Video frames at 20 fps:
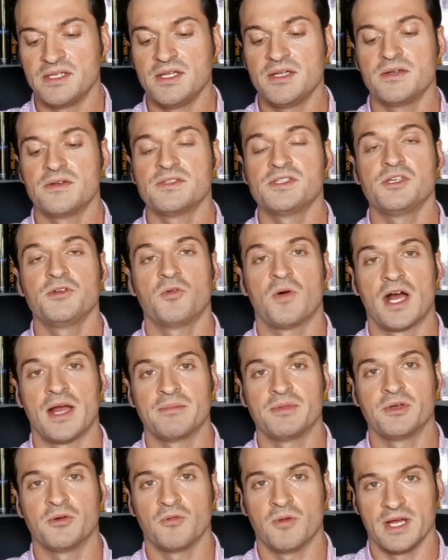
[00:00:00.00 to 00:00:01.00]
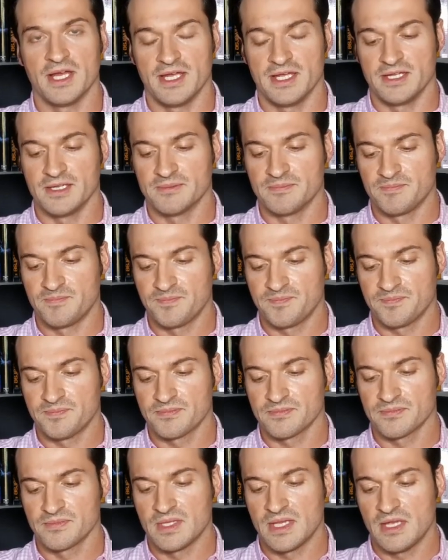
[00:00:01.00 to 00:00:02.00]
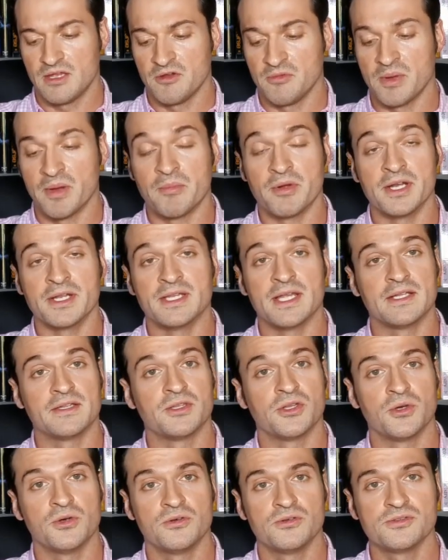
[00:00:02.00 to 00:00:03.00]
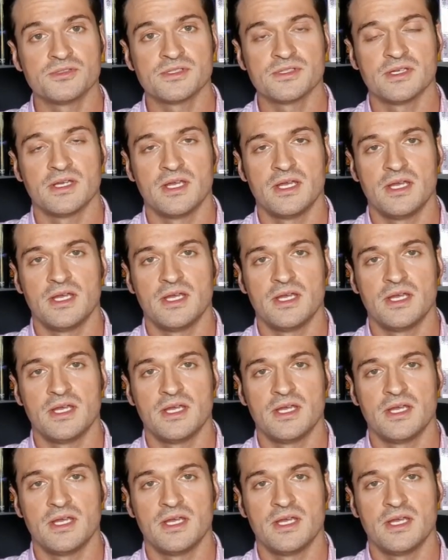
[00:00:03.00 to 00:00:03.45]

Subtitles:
tears you wiped away. Remembering that those